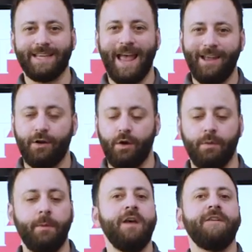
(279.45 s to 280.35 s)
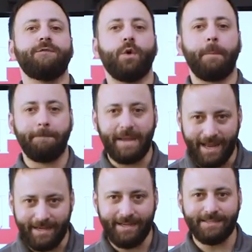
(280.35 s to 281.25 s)
these at home for
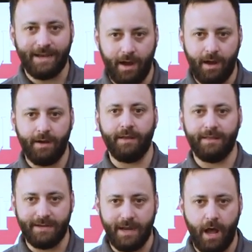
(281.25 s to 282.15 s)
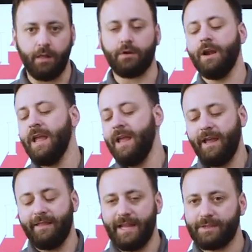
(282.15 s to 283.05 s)
pennies on the dollar.
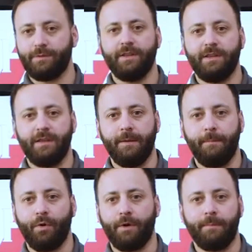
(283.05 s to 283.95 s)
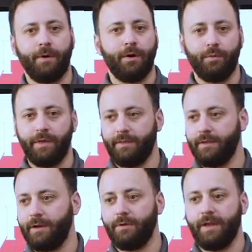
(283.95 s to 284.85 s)
And that's really the important part with,
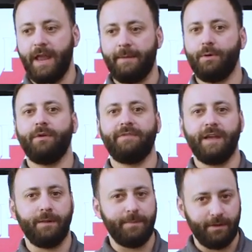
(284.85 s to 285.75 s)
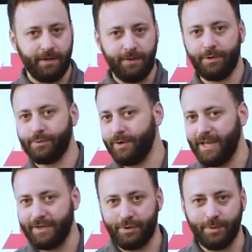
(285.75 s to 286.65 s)
you know, ammo availability, which we'll get
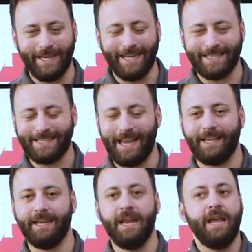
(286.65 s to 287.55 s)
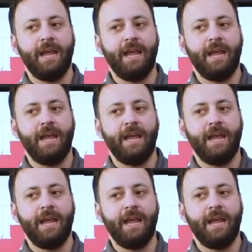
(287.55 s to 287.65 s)
get to in a second,